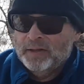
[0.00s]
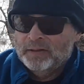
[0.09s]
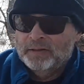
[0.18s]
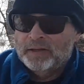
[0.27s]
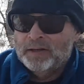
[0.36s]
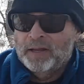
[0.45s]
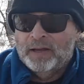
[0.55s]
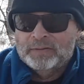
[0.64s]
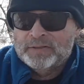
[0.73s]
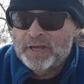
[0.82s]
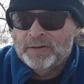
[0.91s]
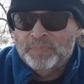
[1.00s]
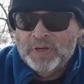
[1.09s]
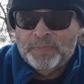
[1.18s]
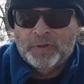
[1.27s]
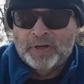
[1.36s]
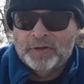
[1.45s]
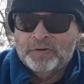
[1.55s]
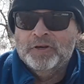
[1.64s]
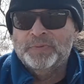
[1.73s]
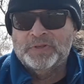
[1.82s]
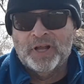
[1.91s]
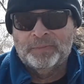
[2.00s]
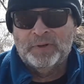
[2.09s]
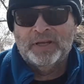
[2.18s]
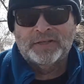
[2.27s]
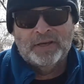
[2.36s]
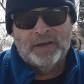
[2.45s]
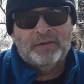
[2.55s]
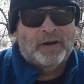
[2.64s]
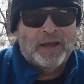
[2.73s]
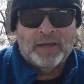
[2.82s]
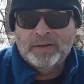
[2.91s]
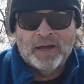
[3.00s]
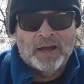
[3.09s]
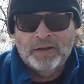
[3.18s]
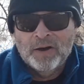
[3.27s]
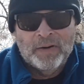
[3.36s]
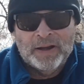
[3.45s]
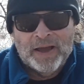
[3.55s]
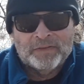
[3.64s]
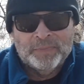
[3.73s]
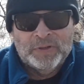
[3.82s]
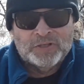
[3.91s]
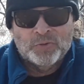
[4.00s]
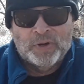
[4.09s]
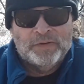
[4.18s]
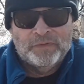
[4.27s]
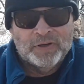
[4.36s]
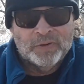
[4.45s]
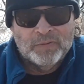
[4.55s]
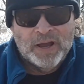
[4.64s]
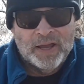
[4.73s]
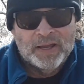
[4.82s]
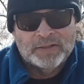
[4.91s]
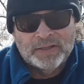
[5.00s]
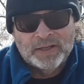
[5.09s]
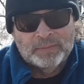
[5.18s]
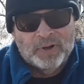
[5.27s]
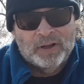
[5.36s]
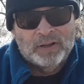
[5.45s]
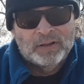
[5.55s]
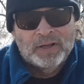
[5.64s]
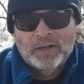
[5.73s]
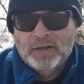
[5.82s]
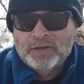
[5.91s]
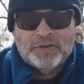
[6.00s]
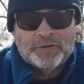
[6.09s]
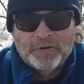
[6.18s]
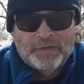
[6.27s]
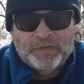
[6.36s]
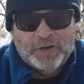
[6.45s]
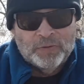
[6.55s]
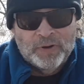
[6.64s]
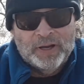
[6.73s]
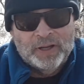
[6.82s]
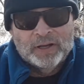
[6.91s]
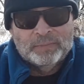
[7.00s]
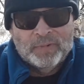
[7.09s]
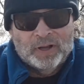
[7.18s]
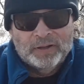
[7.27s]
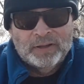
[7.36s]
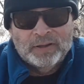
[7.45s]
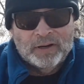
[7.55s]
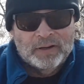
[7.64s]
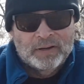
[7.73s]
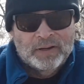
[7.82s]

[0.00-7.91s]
look at 10 people in a group, tell them to get together, and I know I'd have to be 20 feet away to get them all, 30 feet away to get them all in there.